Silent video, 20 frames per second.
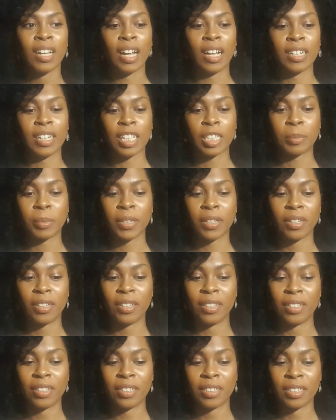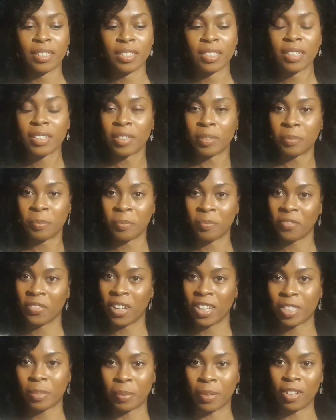and that's because the
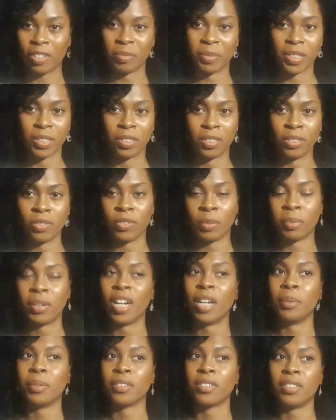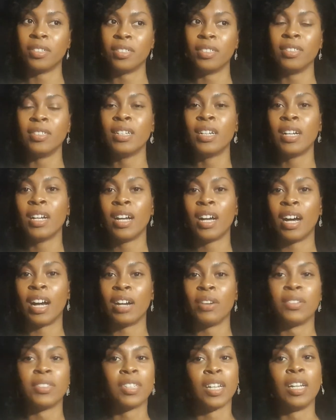first part of my haul, the Primark haul, I
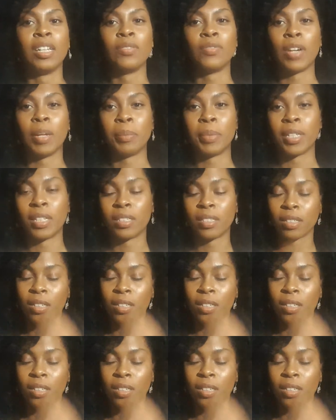returned that pink